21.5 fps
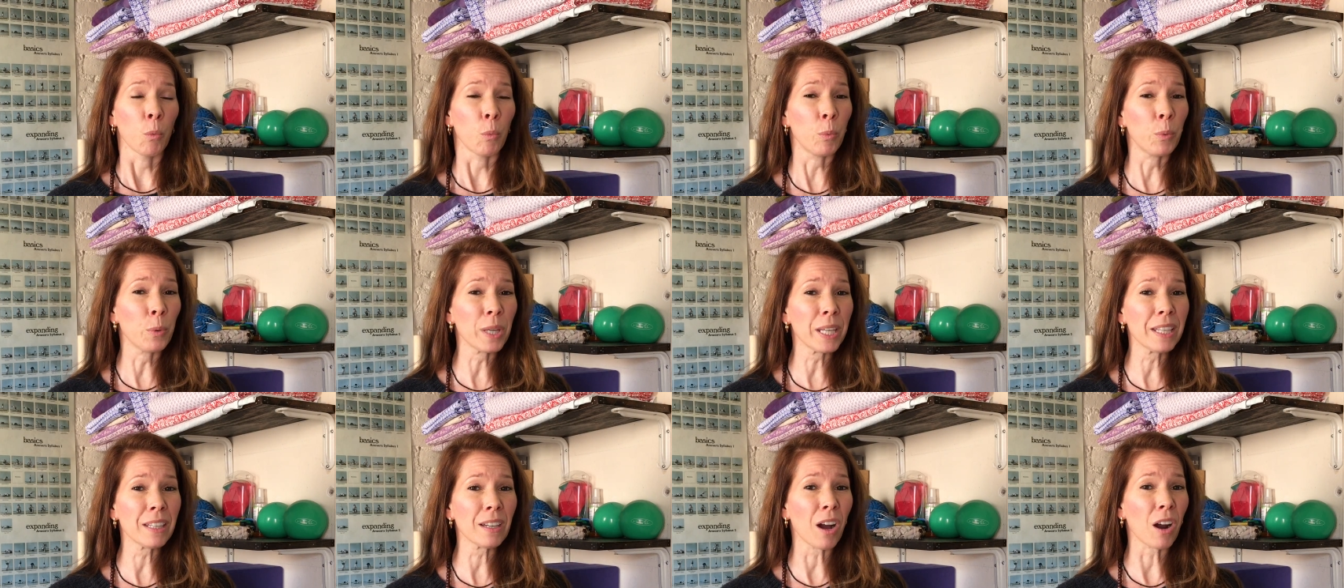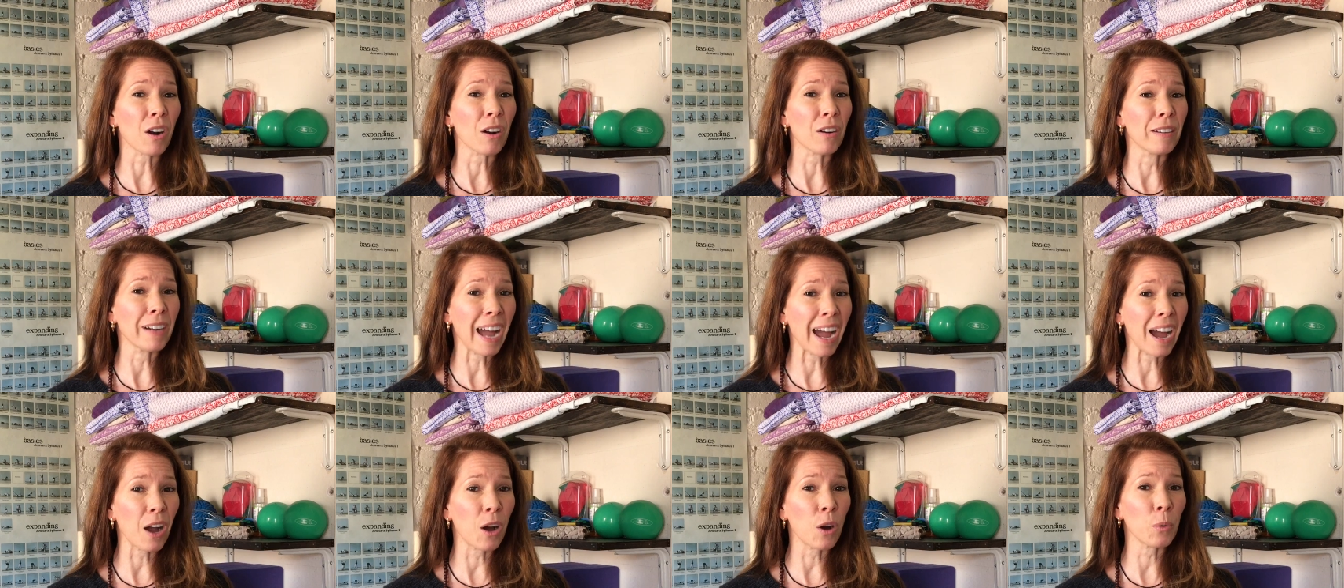we are
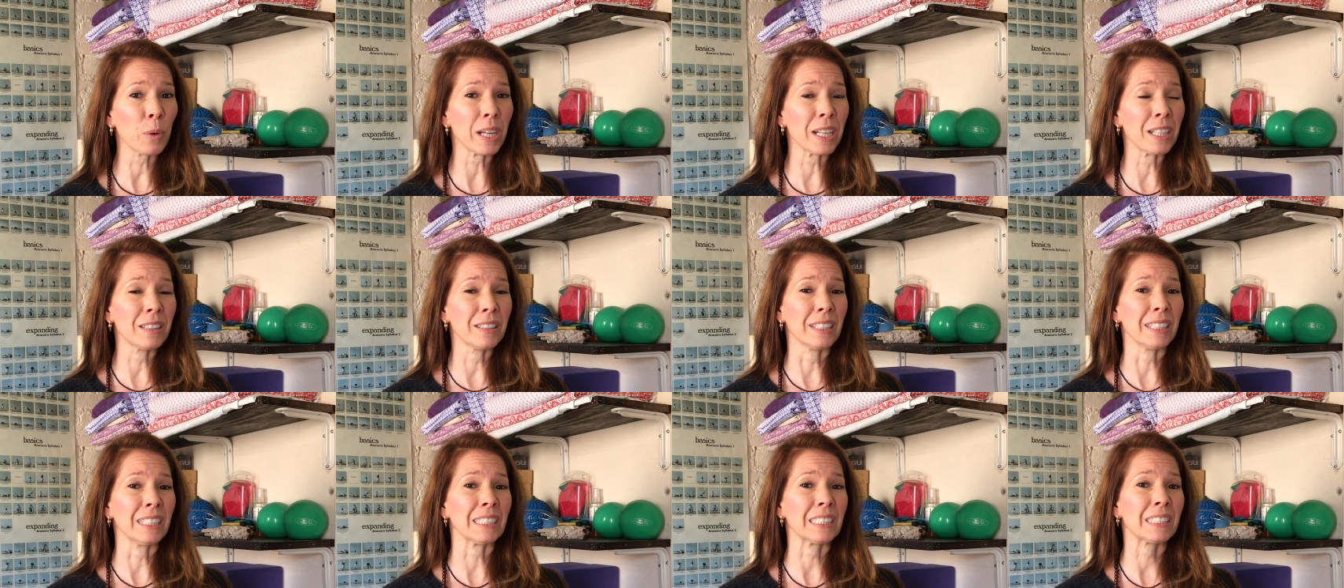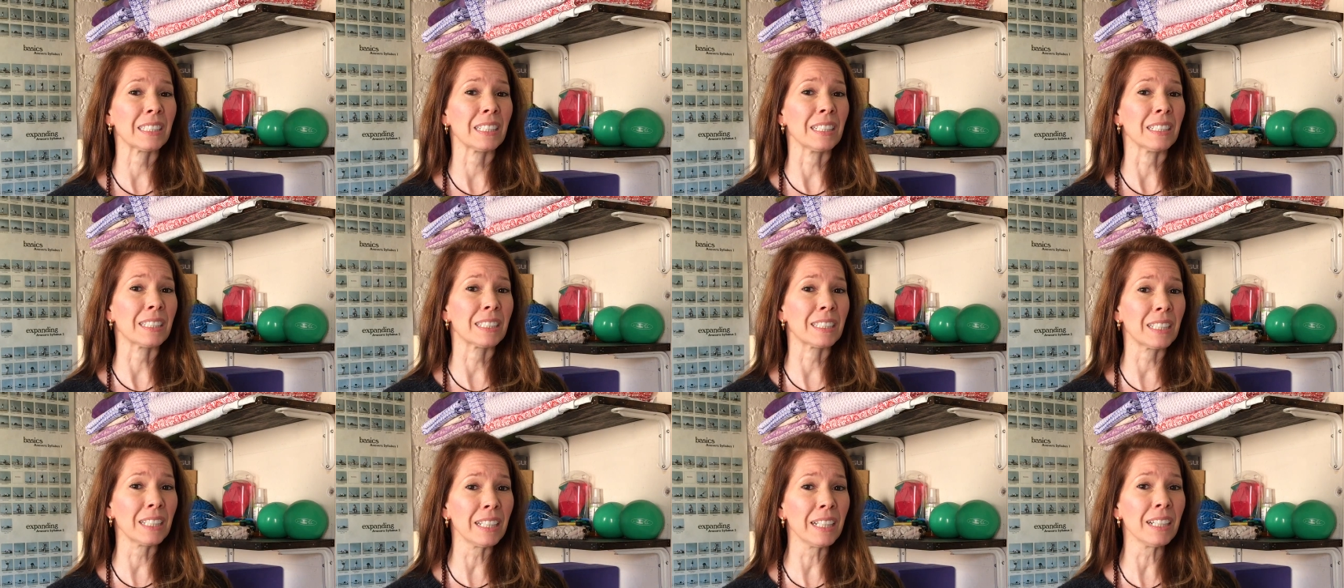now in this
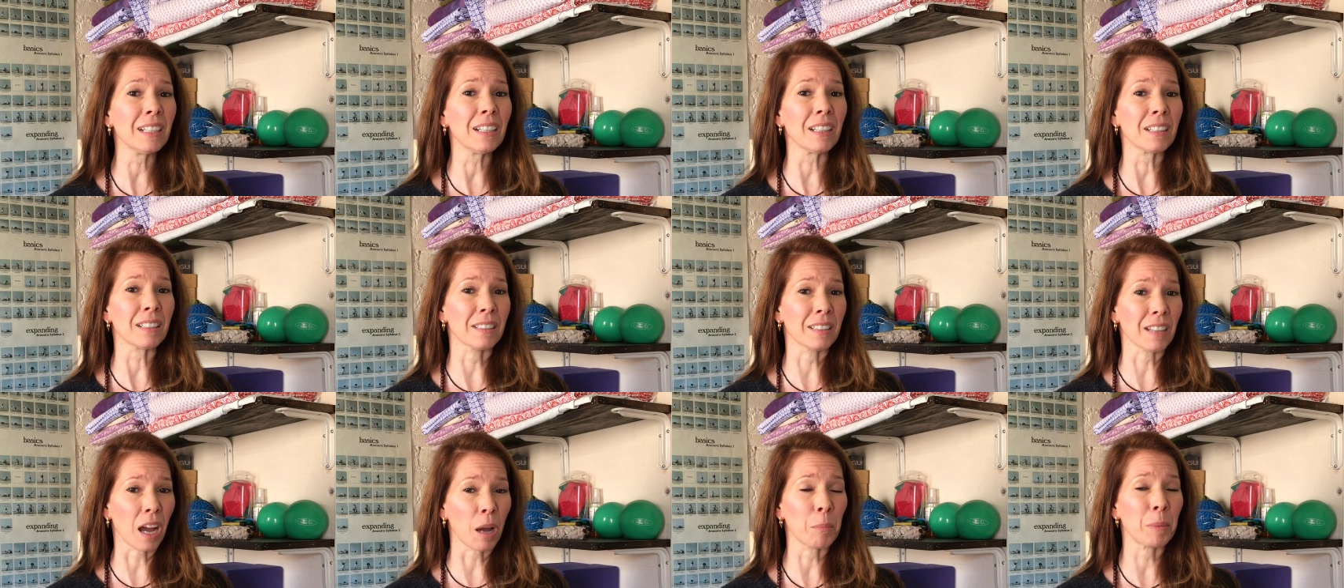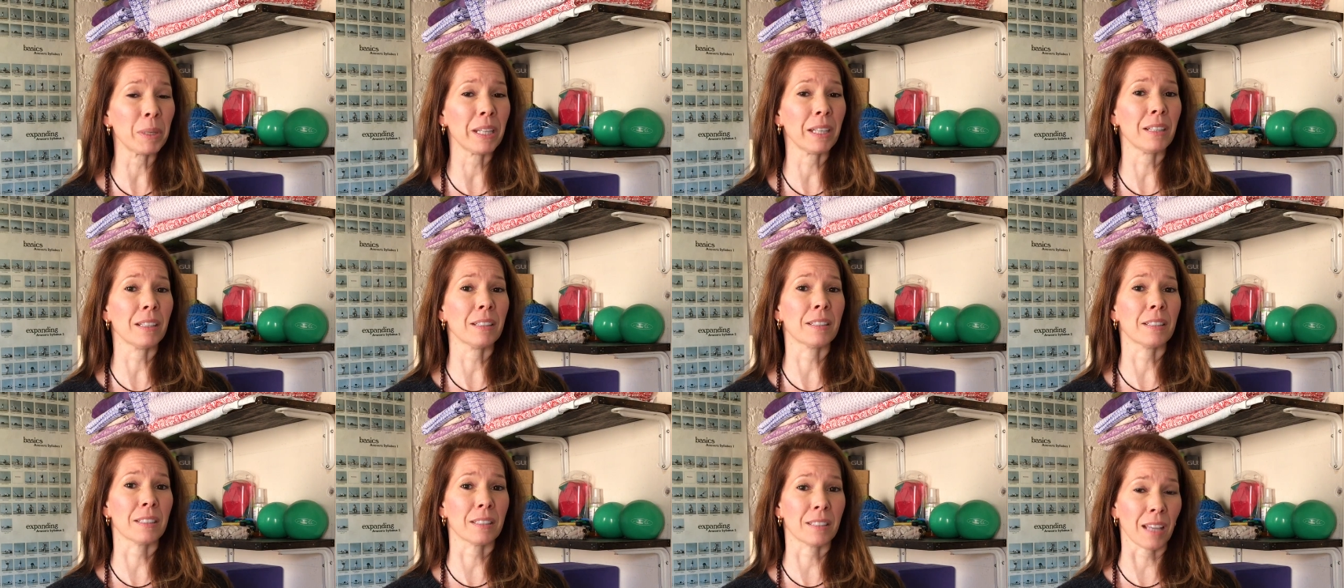sitting
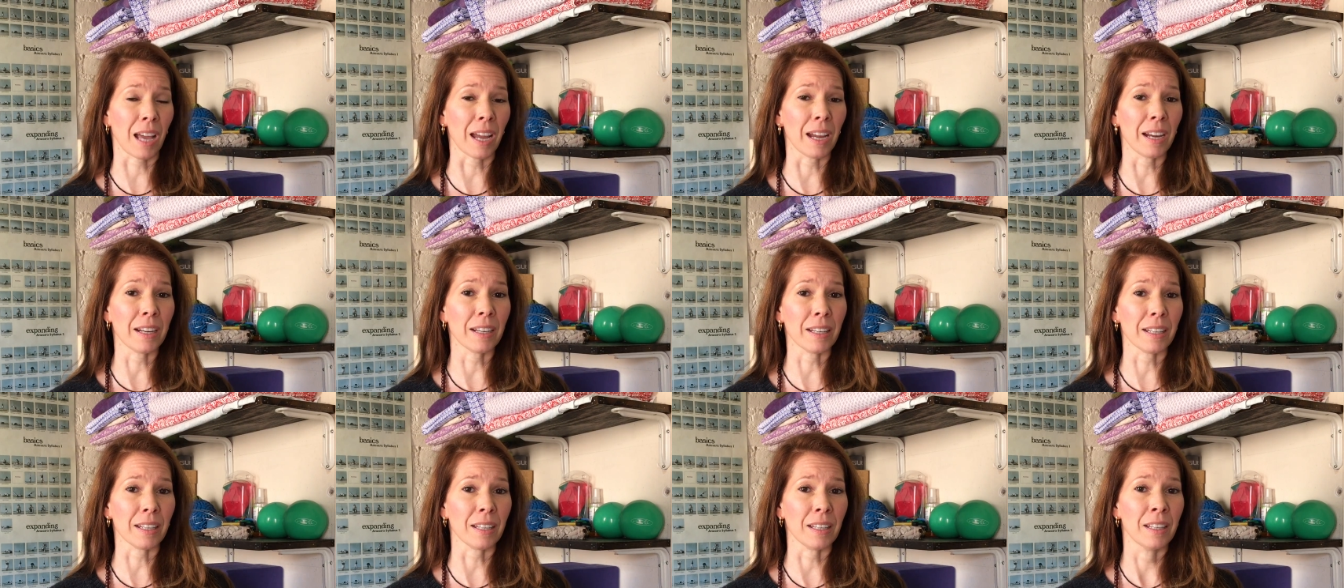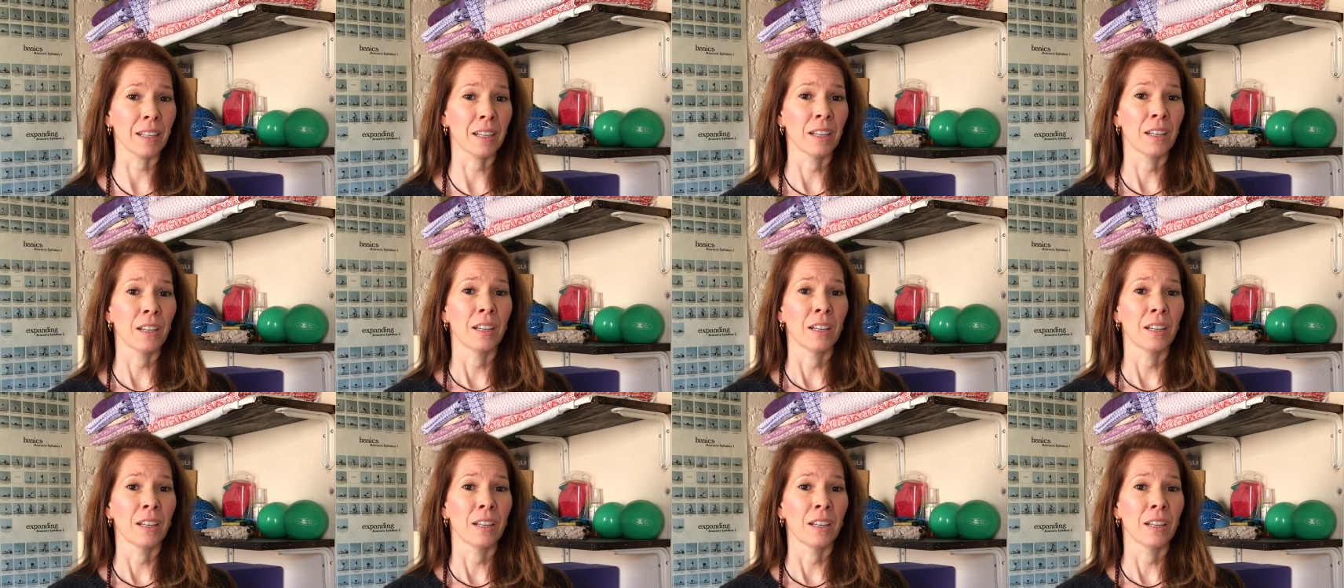dominated society.